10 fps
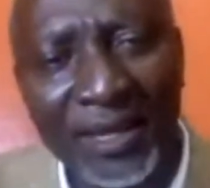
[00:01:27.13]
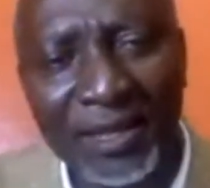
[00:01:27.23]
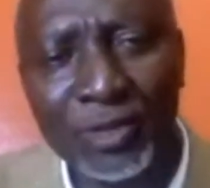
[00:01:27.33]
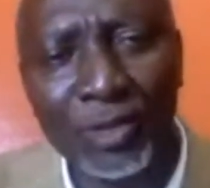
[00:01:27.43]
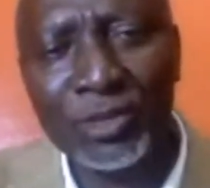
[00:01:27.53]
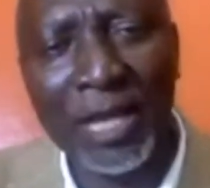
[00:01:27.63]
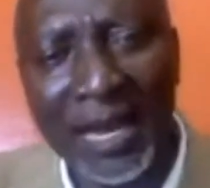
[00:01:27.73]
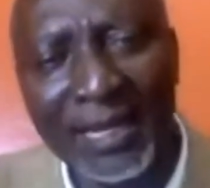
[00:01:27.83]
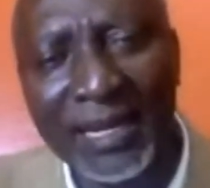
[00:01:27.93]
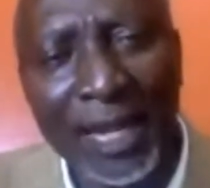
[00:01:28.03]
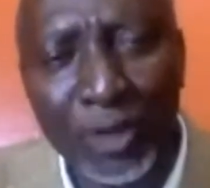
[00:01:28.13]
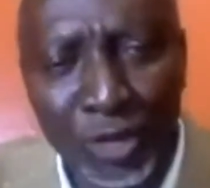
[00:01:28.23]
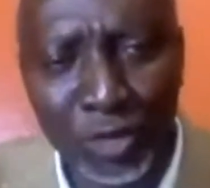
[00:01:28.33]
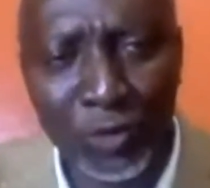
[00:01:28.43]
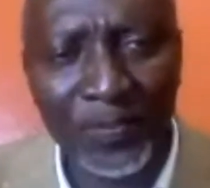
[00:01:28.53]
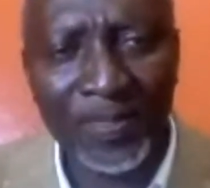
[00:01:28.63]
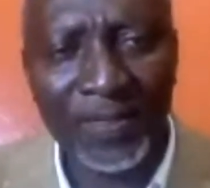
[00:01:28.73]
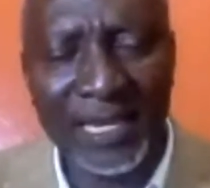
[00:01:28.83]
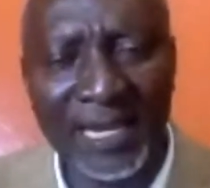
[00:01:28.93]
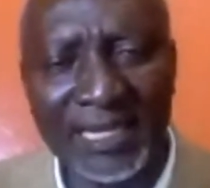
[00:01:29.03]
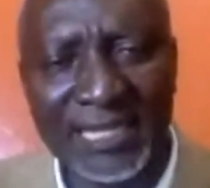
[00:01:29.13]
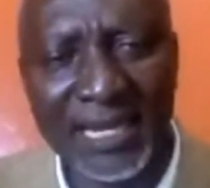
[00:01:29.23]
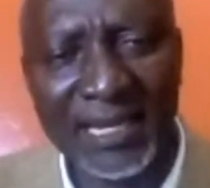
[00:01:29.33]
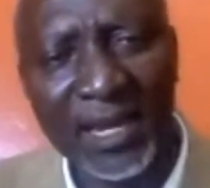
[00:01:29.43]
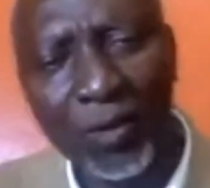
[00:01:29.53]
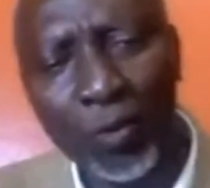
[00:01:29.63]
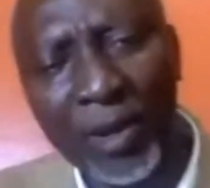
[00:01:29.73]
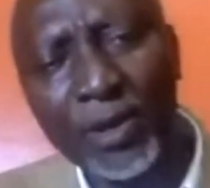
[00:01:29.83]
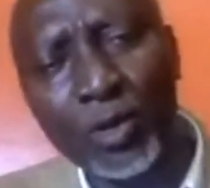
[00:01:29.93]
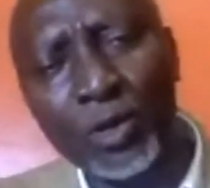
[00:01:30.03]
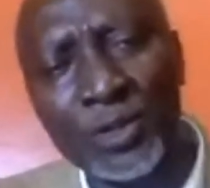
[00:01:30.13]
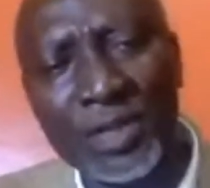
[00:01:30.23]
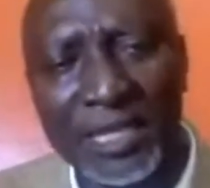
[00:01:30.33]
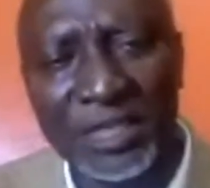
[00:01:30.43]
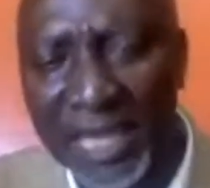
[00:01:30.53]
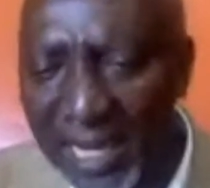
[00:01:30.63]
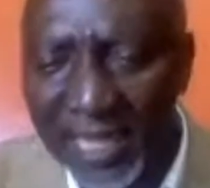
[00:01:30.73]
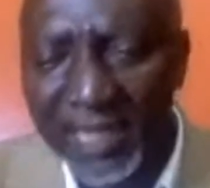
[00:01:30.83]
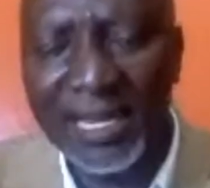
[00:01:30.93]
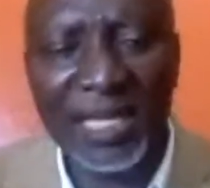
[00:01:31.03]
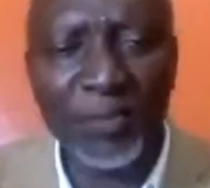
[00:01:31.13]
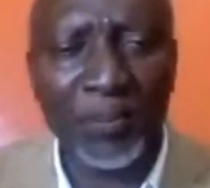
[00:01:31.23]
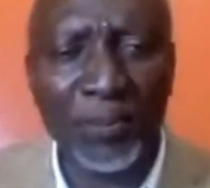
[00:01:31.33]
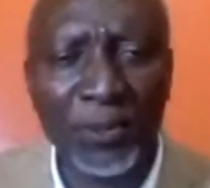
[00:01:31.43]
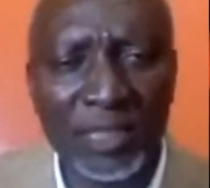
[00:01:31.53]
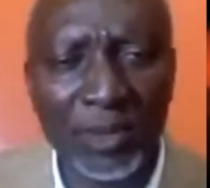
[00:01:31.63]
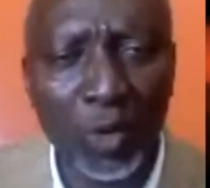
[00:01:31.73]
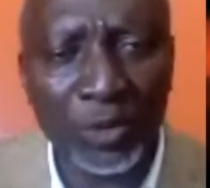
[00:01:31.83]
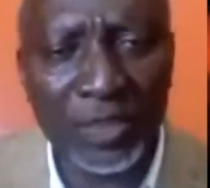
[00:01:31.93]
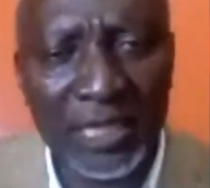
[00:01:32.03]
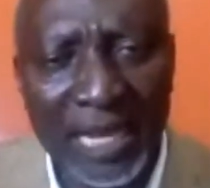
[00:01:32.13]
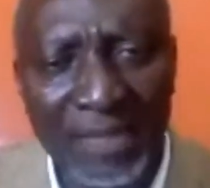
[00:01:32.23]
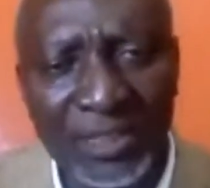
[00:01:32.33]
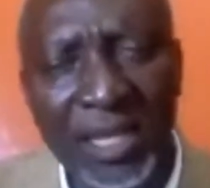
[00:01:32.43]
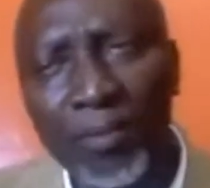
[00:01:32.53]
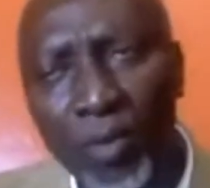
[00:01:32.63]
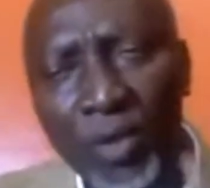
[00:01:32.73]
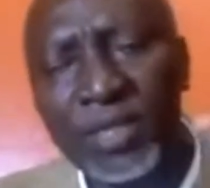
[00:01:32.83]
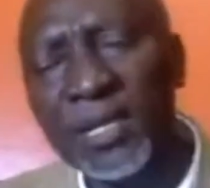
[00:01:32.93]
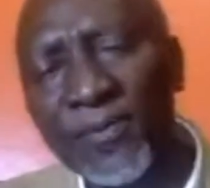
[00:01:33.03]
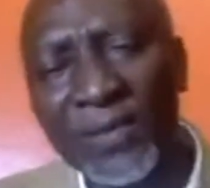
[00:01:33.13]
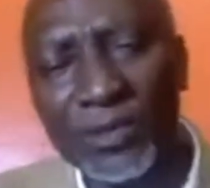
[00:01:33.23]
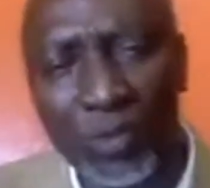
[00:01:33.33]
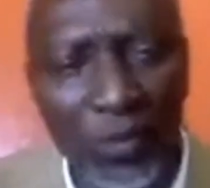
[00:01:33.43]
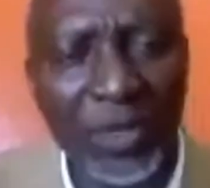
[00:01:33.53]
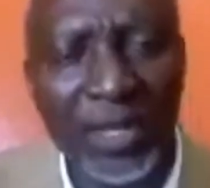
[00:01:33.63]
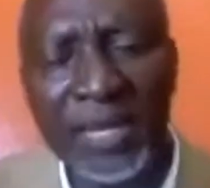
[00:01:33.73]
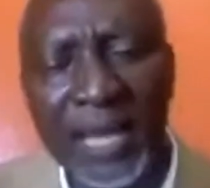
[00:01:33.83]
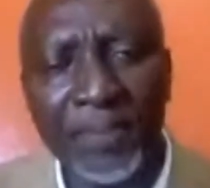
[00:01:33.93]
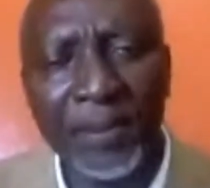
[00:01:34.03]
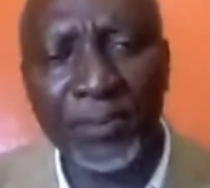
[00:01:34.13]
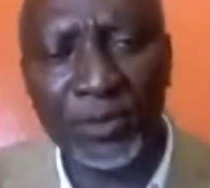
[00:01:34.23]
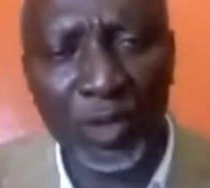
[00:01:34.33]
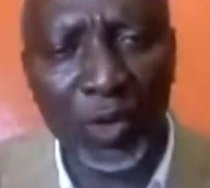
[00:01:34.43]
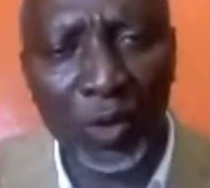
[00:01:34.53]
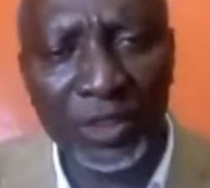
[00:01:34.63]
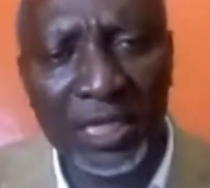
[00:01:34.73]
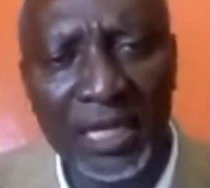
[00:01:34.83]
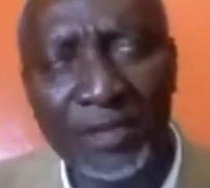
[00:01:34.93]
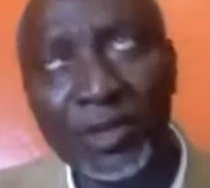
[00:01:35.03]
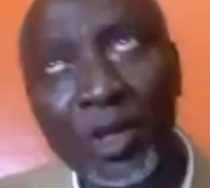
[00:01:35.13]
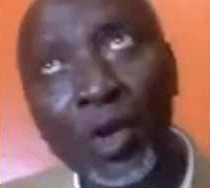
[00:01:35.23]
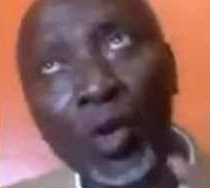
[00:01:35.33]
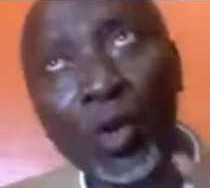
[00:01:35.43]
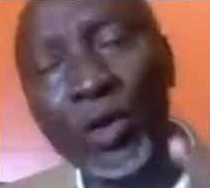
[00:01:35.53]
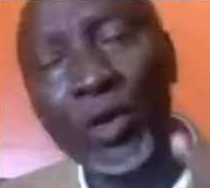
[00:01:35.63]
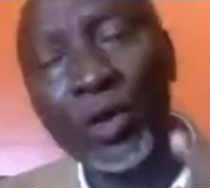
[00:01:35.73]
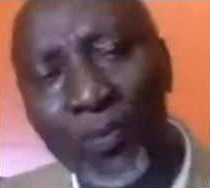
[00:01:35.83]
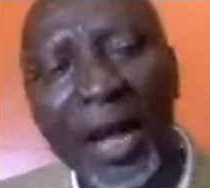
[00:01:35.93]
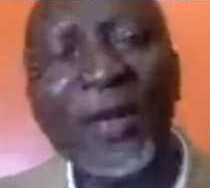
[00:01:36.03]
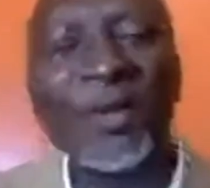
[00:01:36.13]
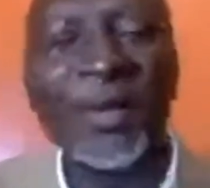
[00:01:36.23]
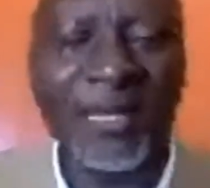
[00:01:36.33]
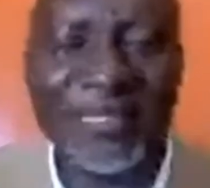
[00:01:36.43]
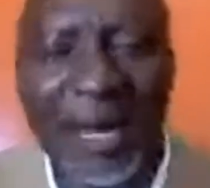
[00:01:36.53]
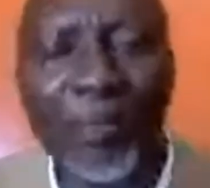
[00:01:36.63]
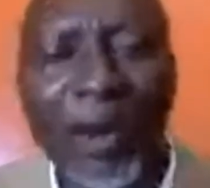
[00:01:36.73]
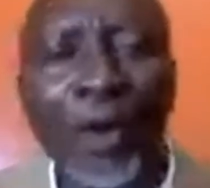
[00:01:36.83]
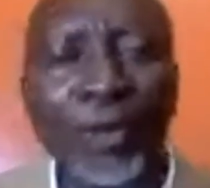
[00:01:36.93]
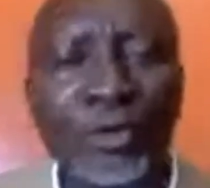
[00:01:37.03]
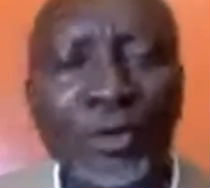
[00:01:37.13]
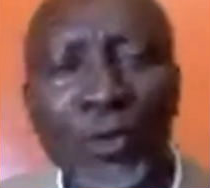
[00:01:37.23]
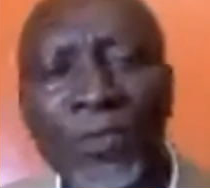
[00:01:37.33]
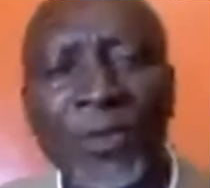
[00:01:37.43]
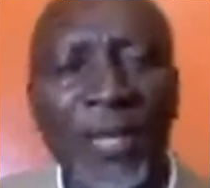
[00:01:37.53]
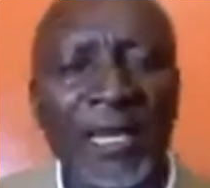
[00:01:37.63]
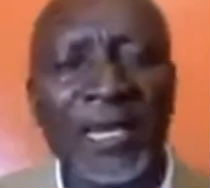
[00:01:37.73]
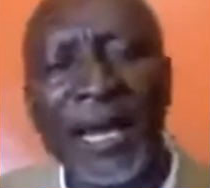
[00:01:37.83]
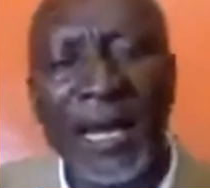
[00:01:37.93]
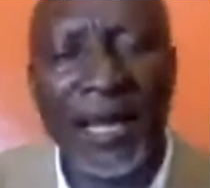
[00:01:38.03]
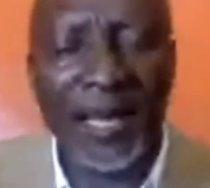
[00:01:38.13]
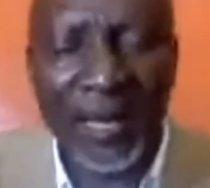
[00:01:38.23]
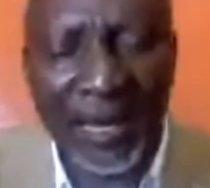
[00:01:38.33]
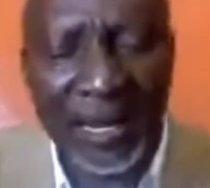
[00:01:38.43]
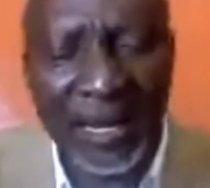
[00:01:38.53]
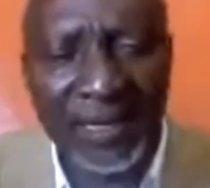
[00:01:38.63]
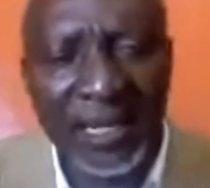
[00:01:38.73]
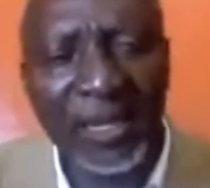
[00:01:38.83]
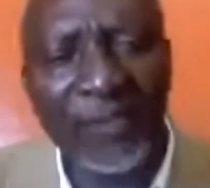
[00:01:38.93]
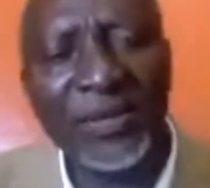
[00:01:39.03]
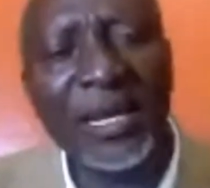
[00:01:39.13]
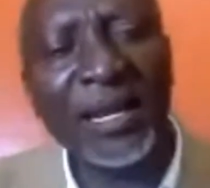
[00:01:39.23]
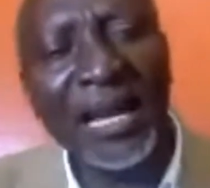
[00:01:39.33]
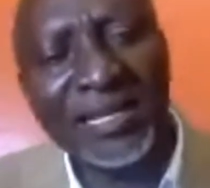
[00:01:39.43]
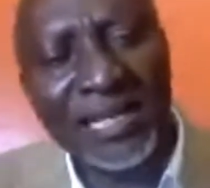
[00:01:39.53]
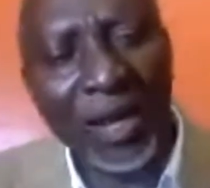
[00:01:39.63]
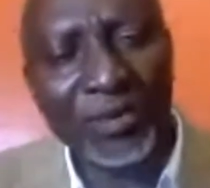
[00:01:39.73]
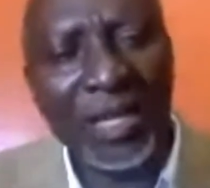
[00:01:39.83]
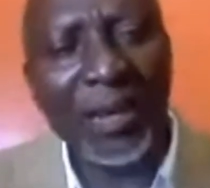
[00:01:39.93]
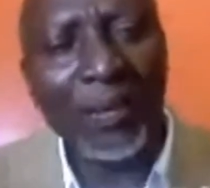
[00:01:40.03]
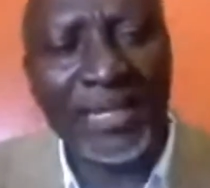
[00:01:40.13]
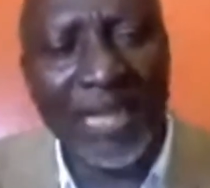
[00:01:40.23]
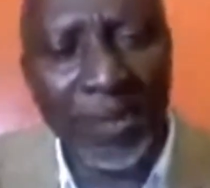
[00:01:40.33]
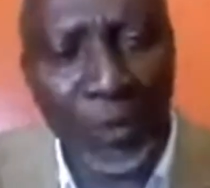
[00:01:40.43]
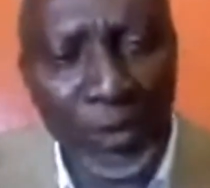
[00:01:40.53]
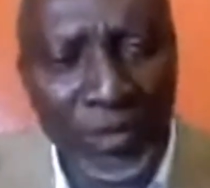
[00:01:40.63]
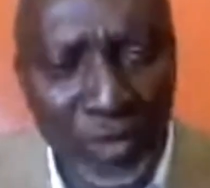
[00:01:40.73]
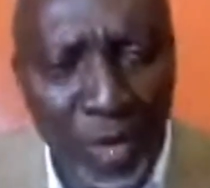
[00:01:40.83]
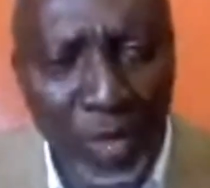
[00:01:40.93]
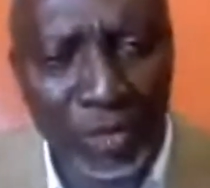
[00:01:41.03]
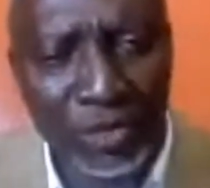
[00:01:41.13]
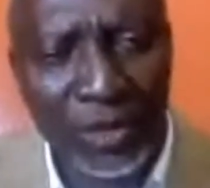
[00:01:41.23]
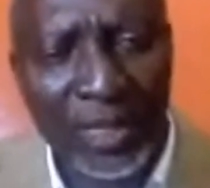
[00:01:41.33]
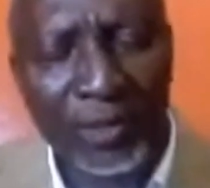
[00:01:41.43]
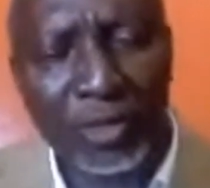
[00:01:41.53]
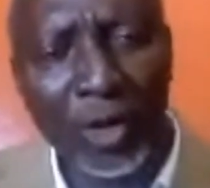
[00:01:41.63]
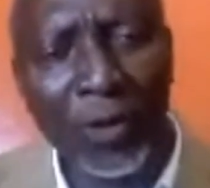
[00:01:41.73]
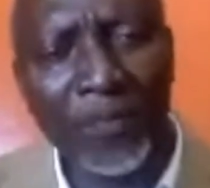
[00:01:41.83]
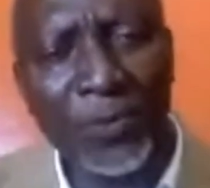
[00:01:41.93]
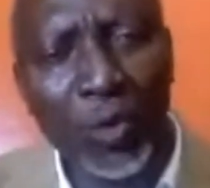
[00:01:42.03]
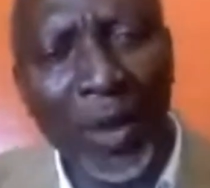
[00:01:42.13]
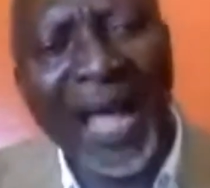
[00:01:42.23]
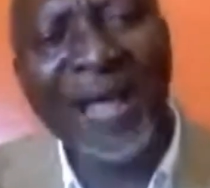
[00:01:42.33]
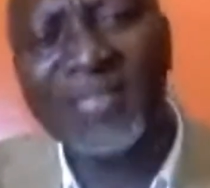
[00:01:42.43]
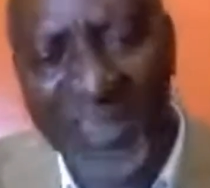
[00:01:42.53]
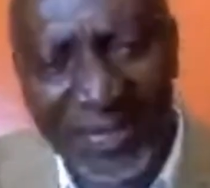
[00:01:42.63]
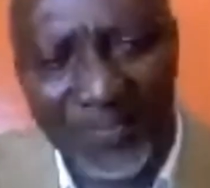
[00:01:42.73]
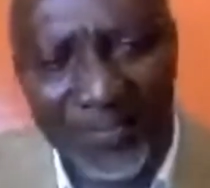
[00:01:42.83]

It's also another issue. You understand? When you go to Niger, there are people still holding guns. Burkina Faso, there are people still holding guns. Cote d'Ivoire, it's somewhere also in a, they live in a glass house, but they are throwing stones. So you ask,